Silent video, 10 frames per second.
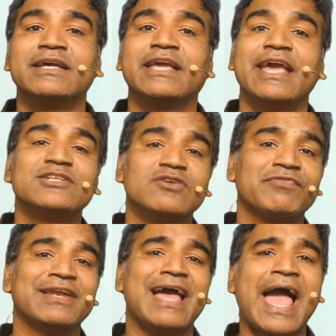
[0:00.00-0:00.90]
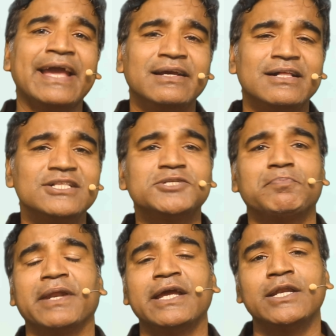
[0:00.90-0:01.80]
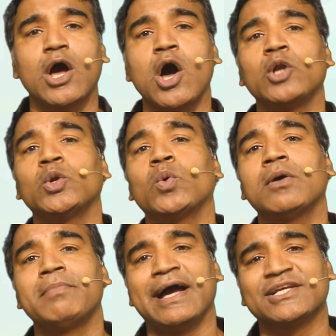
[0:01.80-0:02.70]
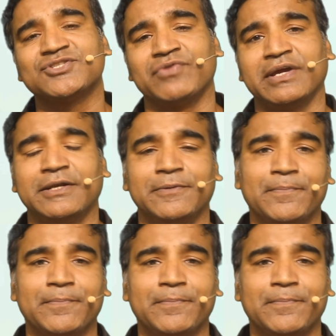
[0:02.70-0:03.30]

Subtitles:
the case of an ankle sprain or lower back strain.